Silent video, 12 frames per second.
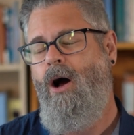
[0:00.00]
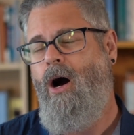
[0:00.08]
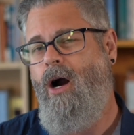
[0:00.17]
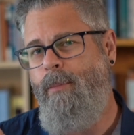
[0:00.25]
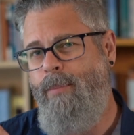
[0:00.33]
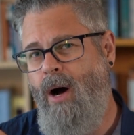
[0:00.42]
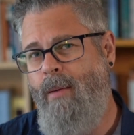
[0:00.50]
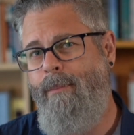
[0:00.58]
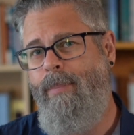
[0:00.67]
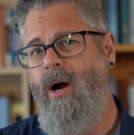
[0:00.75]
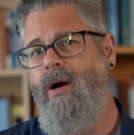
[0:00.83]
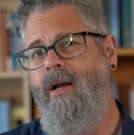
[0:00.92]
are
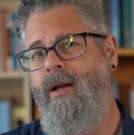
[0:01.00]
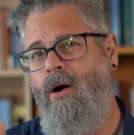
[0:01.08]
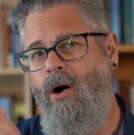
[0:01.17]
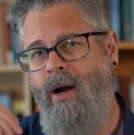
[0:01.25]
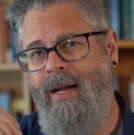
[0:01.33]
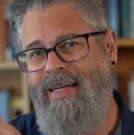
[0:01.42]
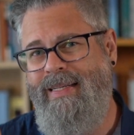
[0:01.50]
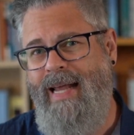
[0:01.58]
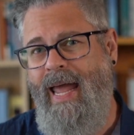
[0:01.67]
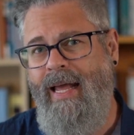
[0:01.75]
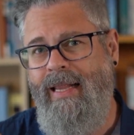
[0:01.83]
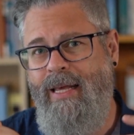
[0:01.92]
bombarded on a
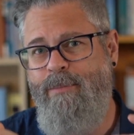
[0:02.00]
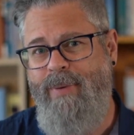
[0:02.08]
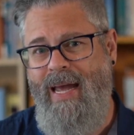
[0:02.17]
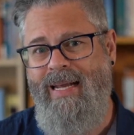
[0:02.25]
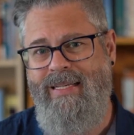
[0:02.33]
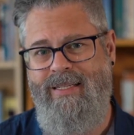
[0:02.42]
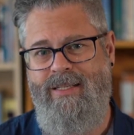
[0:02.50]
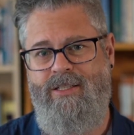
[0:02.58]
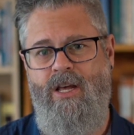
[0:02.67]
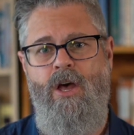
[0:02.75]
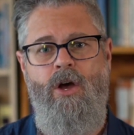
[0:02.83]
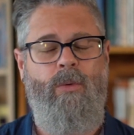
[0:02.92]
daily basis
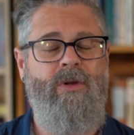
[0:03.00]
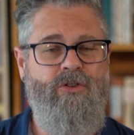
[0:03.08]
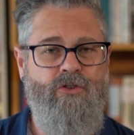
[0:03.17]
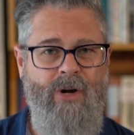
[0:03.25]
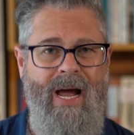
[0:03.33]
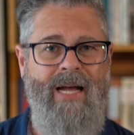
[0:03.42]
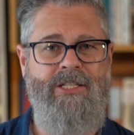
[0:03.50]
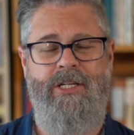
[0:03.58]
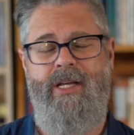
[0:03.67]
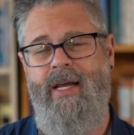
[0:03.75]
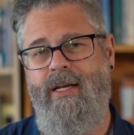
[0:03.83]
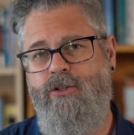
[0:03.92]
with
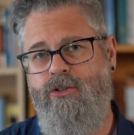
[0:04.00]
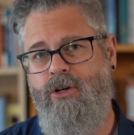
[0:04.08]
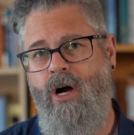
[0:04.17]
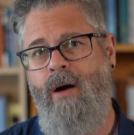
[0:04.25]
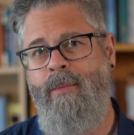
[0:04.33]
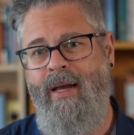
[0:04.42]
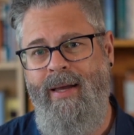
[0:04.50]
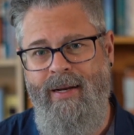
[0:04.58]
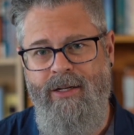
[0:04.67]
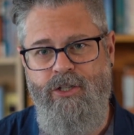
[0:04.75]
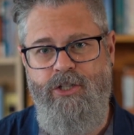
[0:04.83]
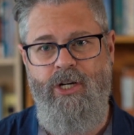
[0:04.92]
tragedy and trauma and
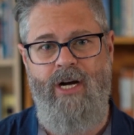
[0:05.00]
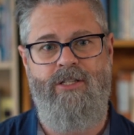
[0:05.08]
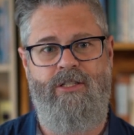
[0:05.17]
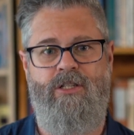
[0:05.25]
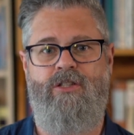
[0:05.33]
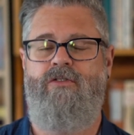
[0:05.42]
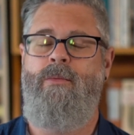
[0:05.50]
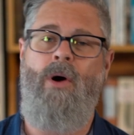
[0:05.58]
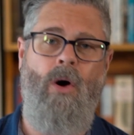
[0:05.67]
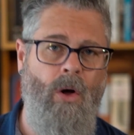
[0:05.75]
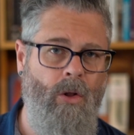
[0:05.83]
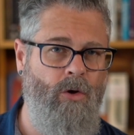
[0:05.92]
injustice from
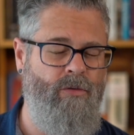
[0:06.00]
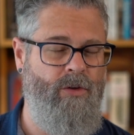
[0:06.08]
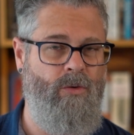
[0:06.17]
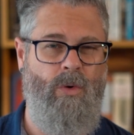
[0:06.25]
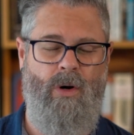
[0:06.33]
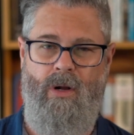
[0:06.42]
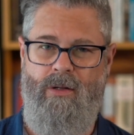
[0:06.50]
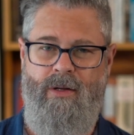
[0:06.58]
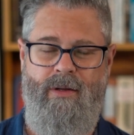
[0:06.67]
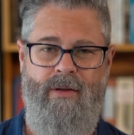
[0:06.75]
all over the world.